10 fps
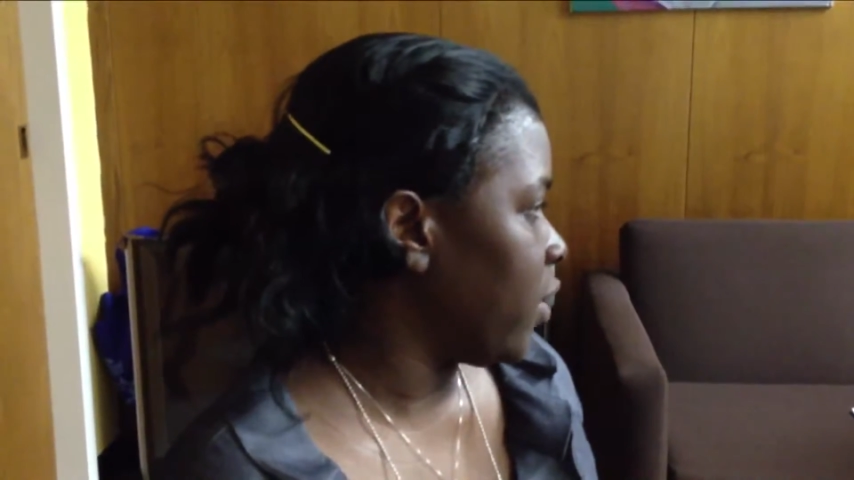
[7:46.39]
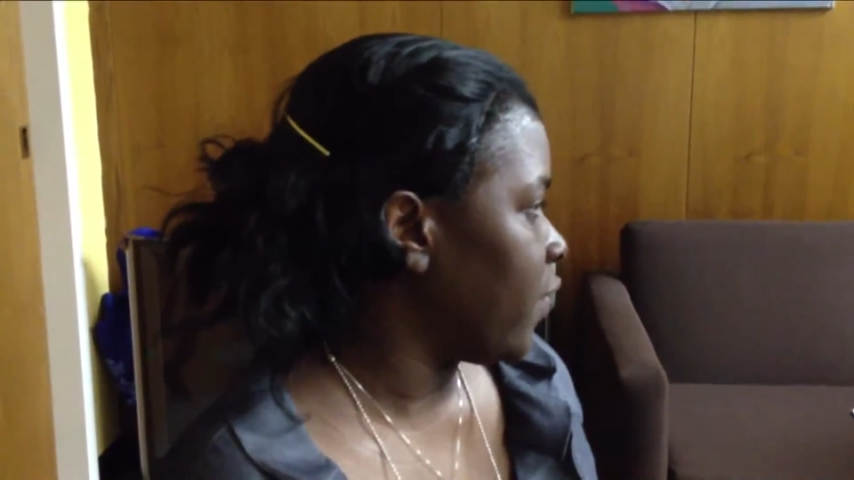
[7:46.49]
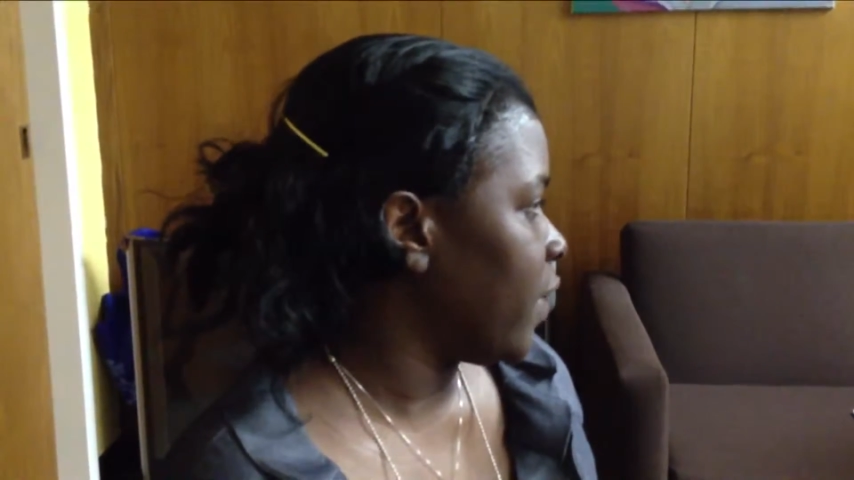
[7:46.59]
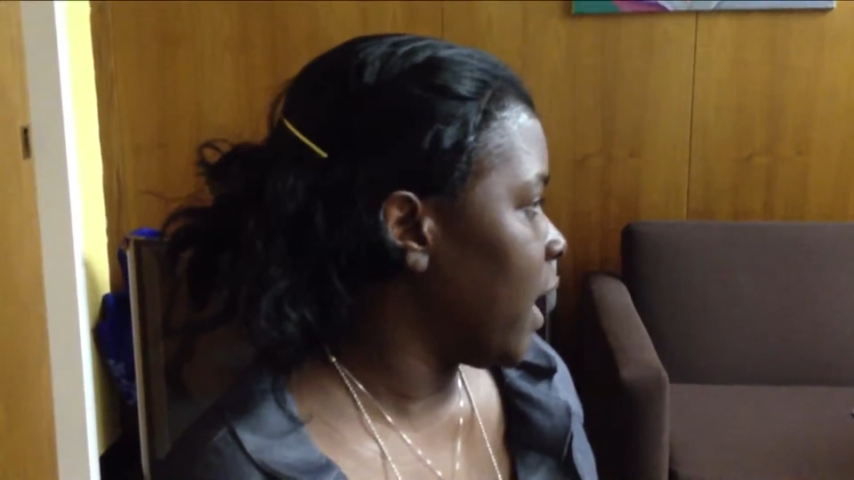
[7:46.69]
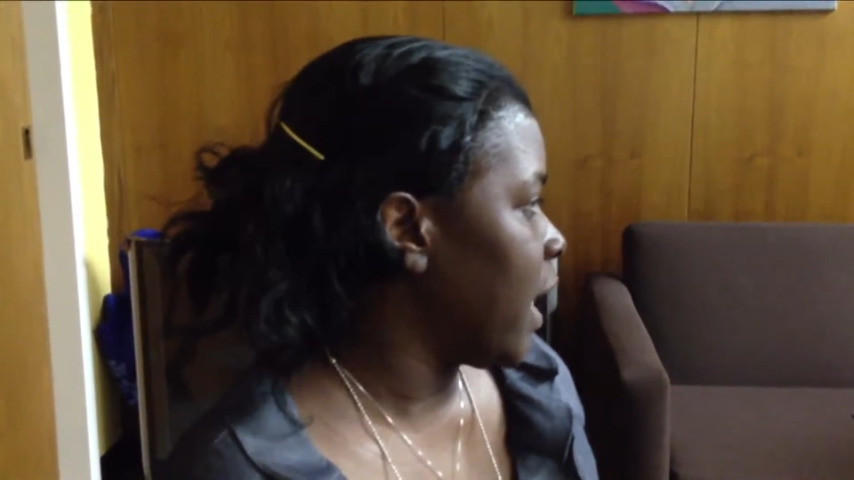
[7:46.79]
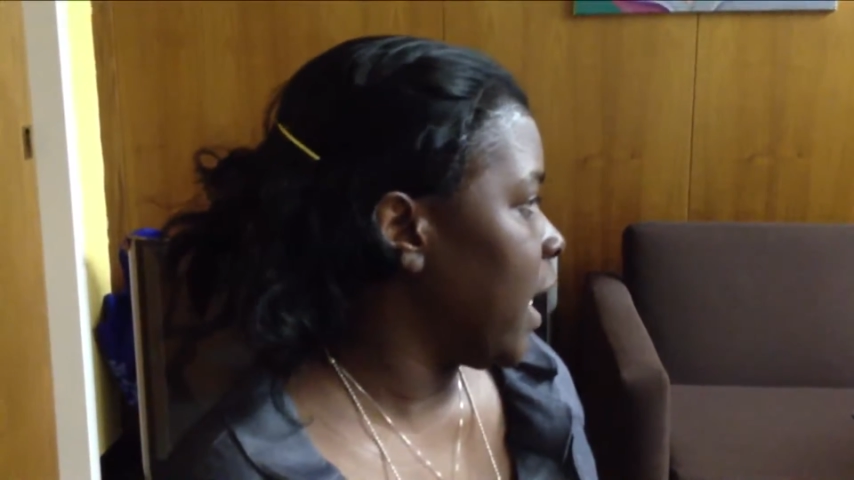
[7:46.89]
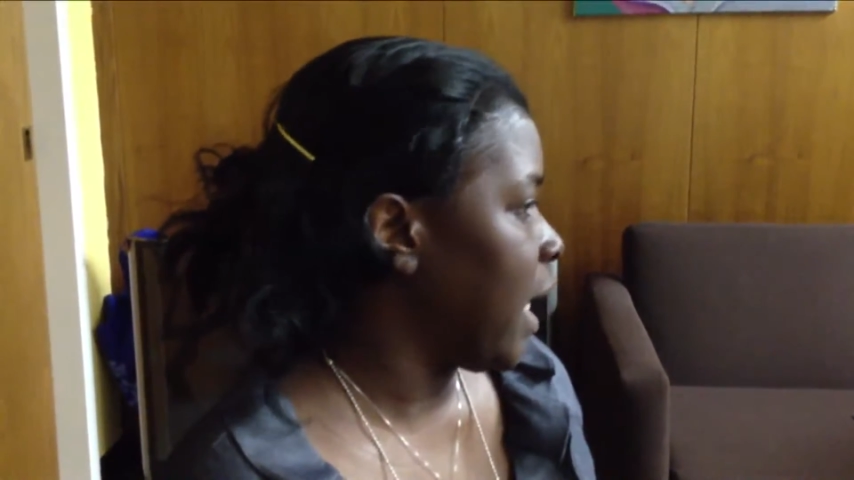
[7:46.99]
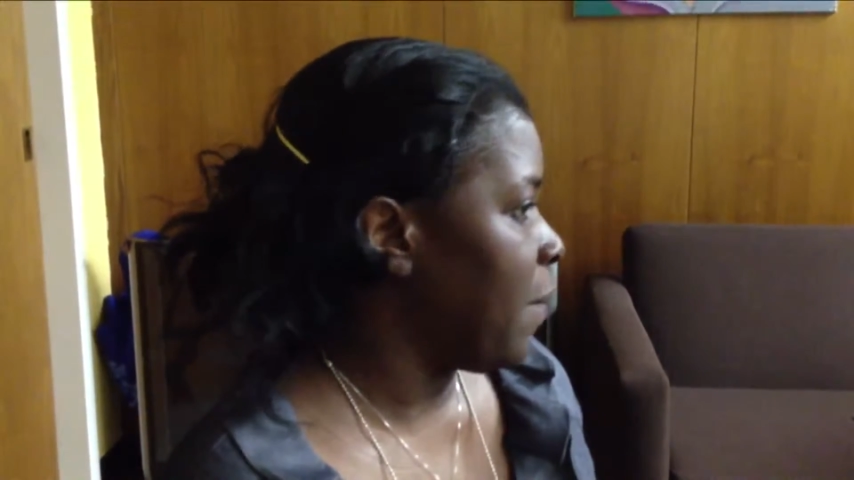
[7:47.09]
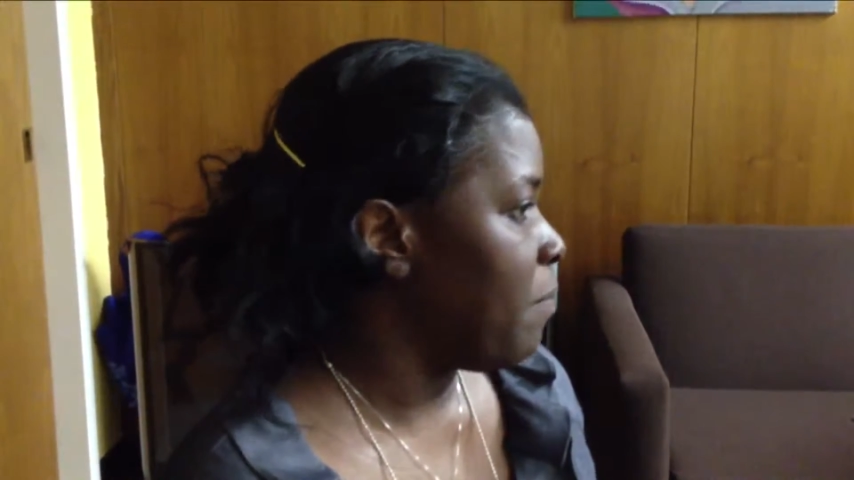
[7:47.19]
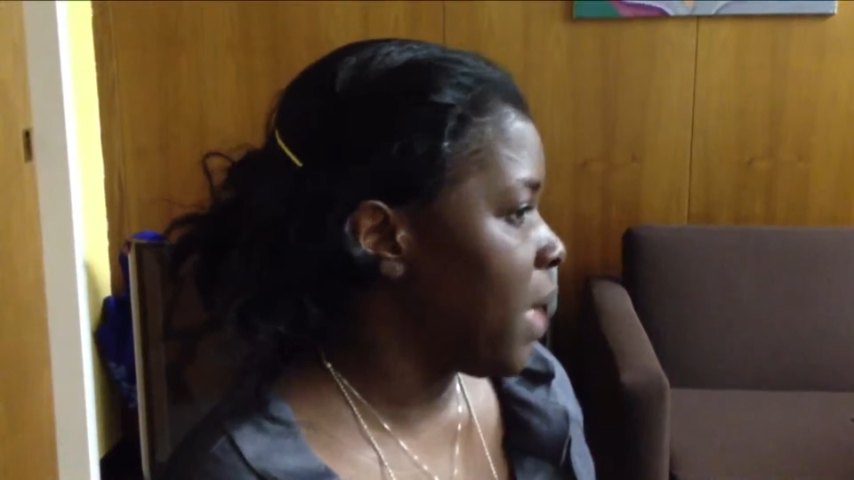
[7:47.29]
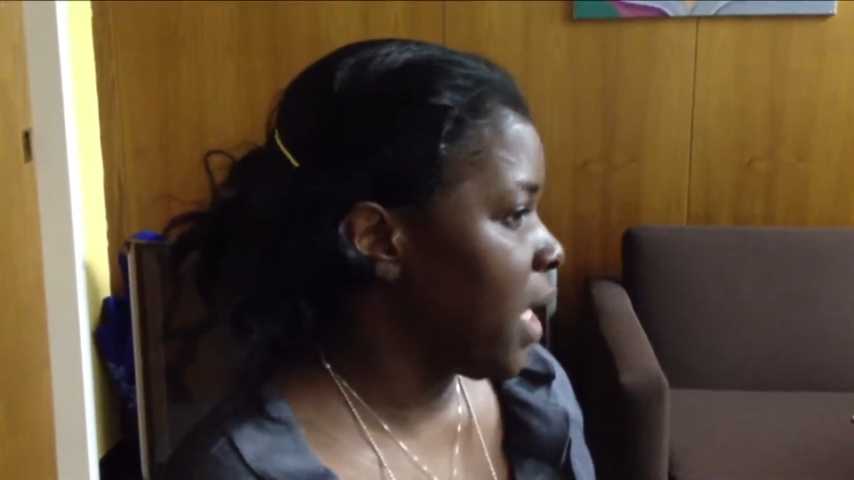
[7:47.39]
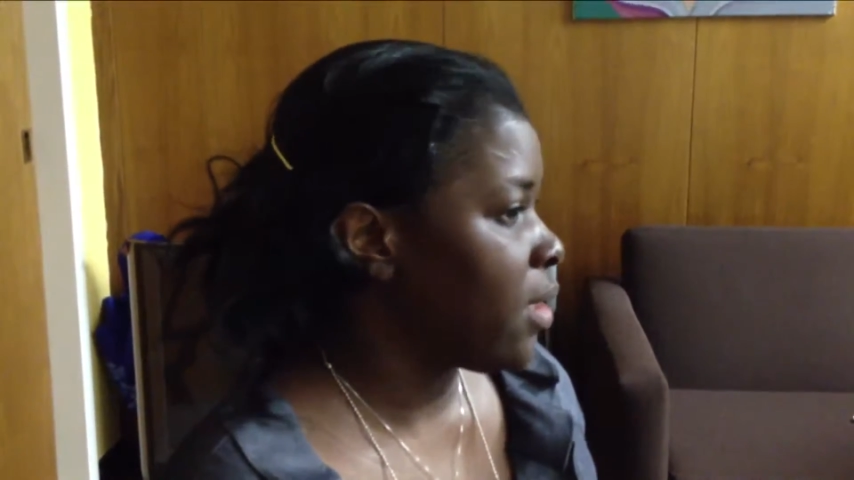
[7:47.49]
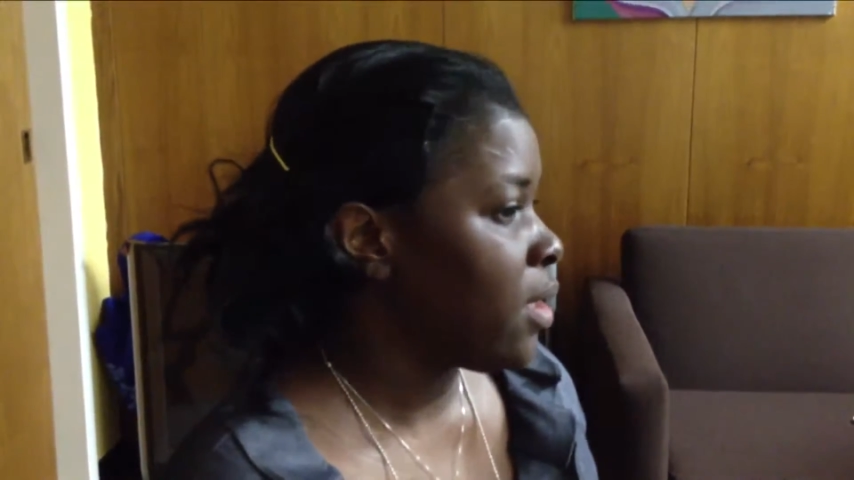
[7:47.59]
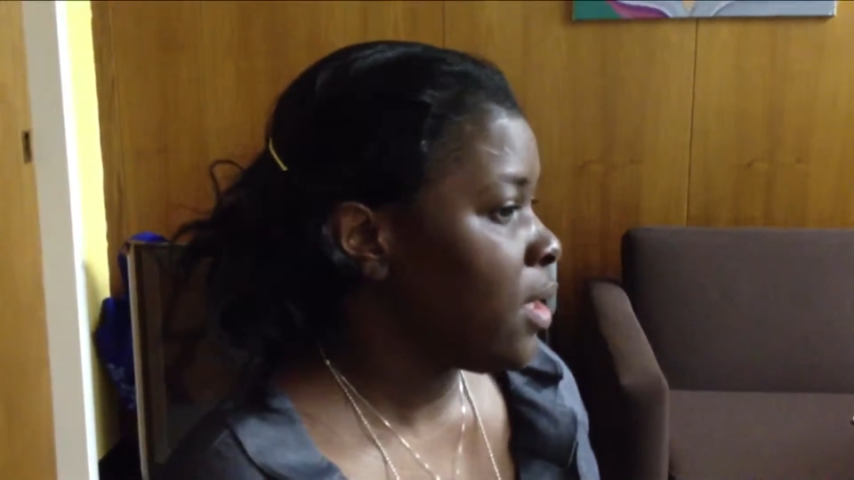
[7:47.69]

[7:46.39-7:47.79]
of that, and I made